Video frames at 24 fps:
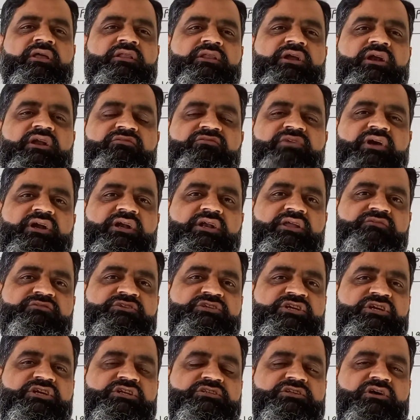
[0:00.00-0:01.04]
the defective
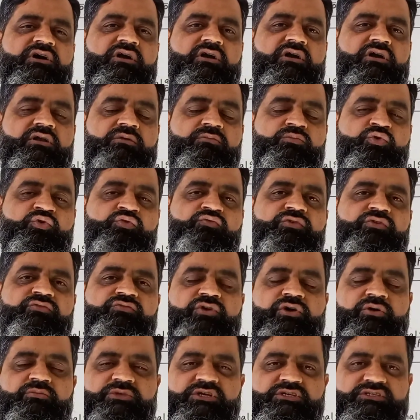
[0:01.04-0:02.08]
genes are removed
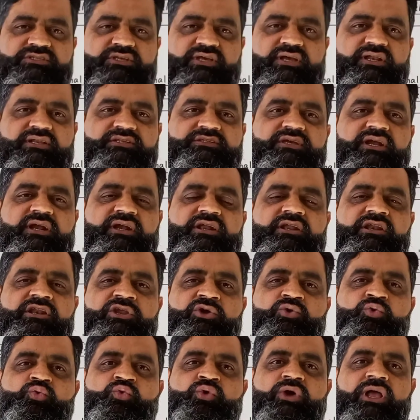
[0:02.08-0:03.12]
from the cells and
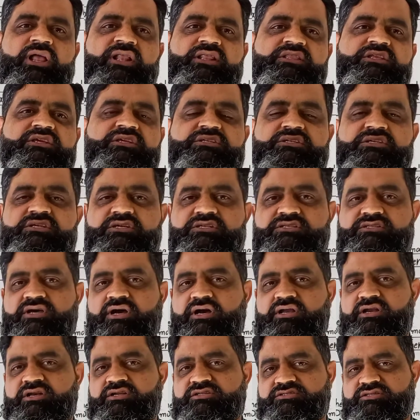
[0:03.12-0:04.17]
new healthy genes
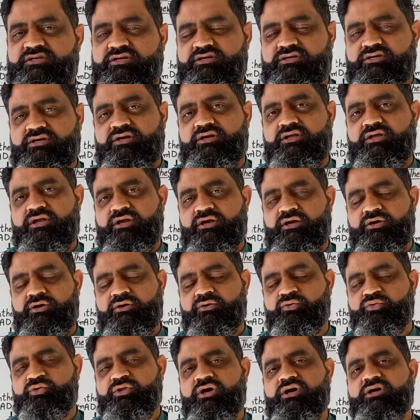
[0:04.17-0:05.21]
are inserted
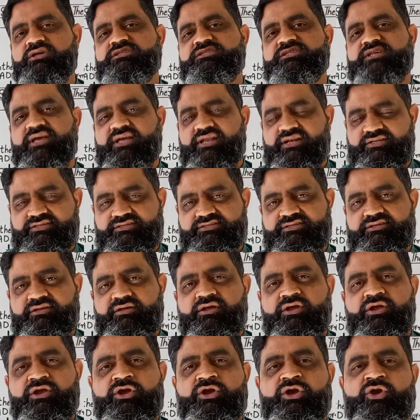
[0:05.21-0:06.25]
into the cells
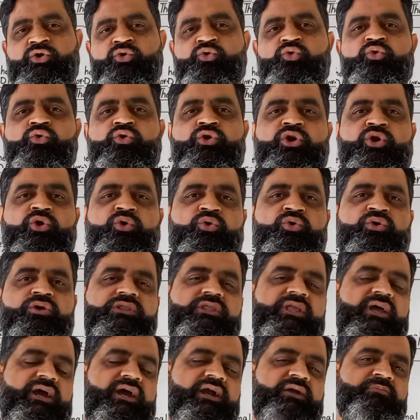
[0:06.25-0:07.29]
to cure
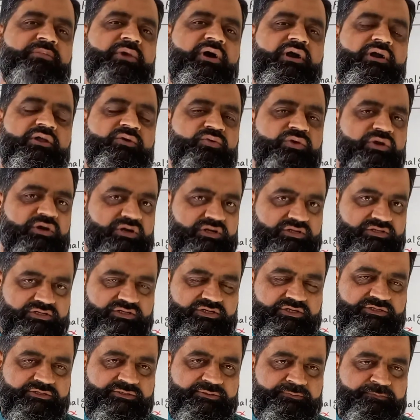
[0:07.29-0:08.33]
that particular
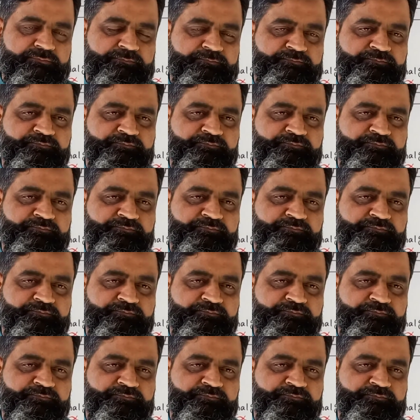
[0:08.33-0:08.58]
disease.